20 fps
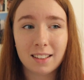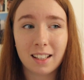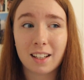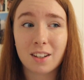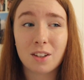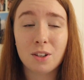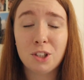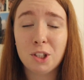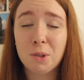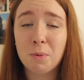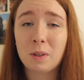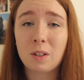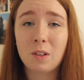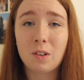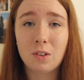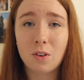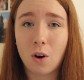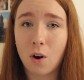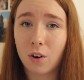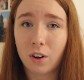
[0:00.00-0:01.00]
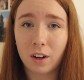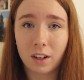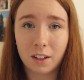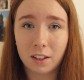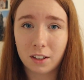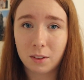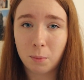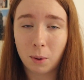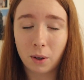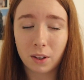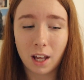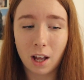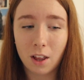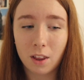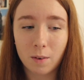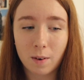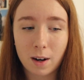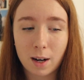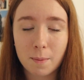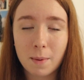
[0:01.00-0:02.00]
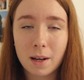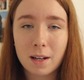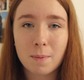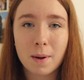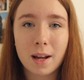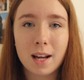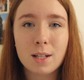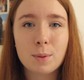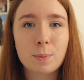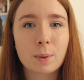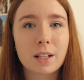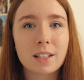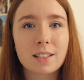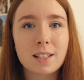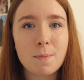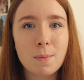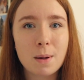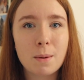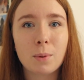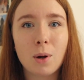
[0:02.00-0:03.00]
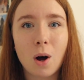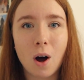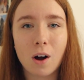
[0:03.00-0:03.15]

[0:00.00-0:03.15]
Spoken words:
like YouTube is not going to put that on the recommended page because then people